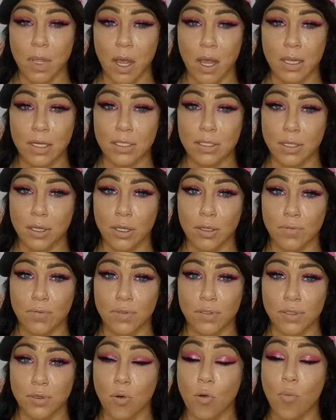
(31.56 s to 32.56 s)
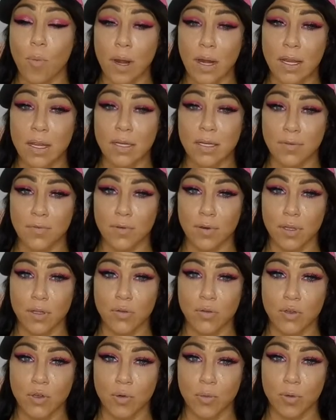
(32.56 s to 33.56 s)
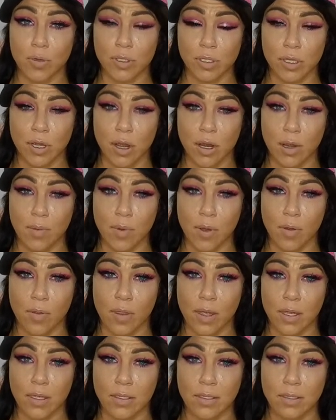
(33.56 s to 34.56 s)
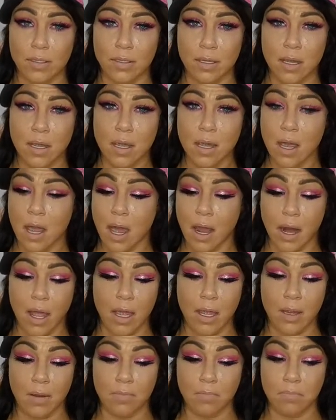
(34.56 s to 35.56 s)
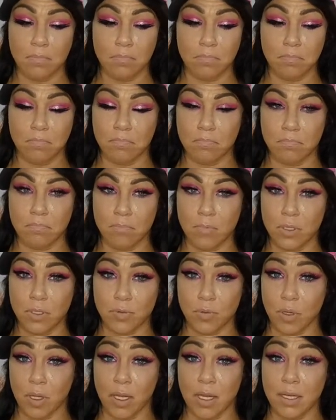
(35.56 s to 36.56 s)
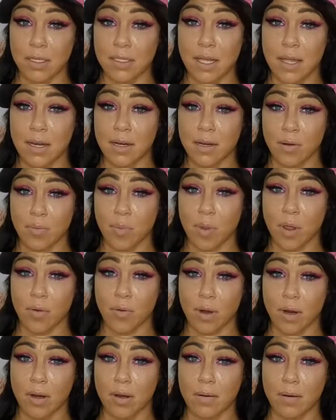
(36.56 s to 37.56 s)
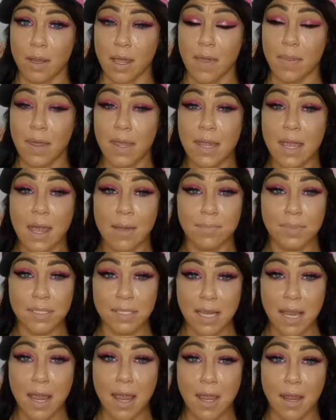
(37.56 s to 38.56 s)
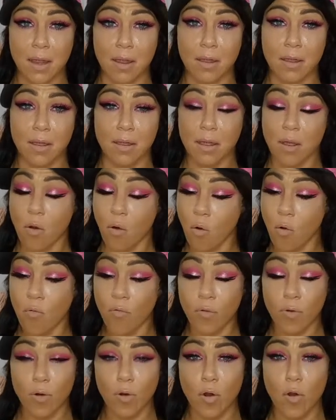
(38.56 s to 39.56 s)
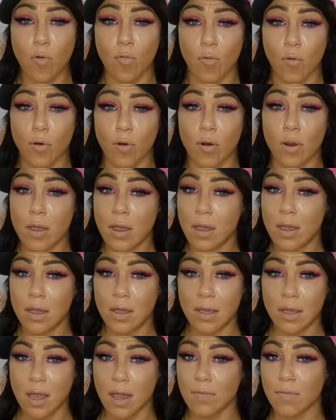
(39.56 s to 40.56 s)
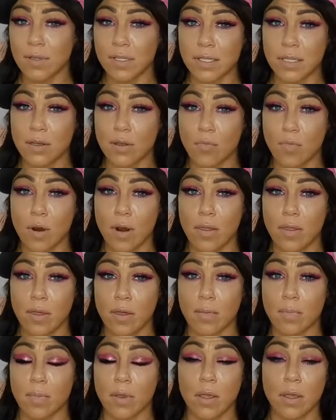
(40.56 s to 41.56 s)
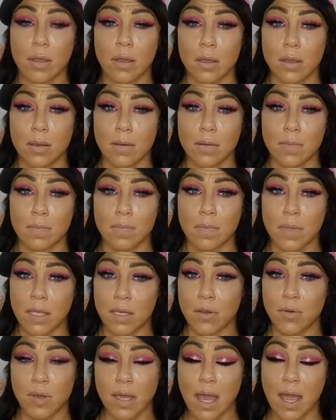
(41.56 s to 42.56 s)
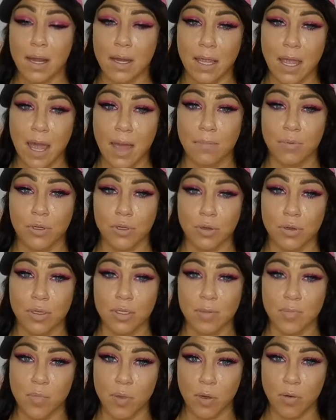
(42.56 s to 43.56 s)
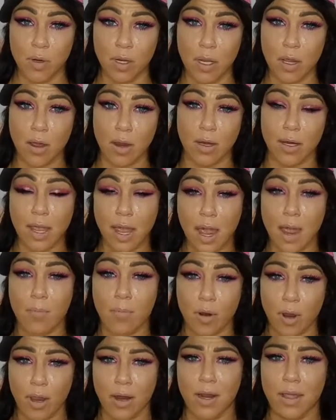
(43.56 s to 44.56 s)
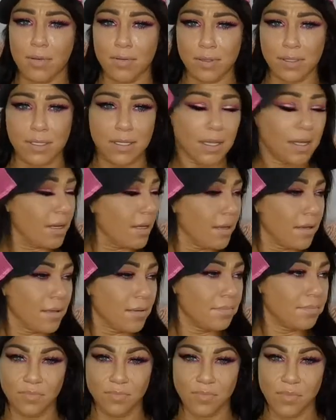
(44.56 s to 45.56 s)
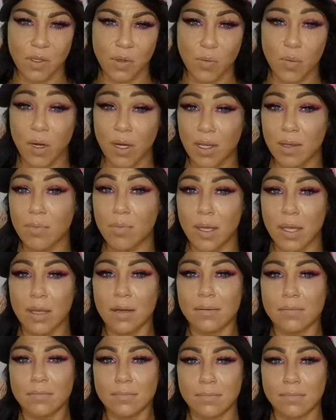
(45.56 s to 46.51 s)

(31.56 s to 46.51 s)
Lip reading: I saw so many different YouTubers talk about this, and I was really excited about it. And they kept saying, over and over, every single one of them, that you can't capture its beauty on camera. And I was like, what do you mean?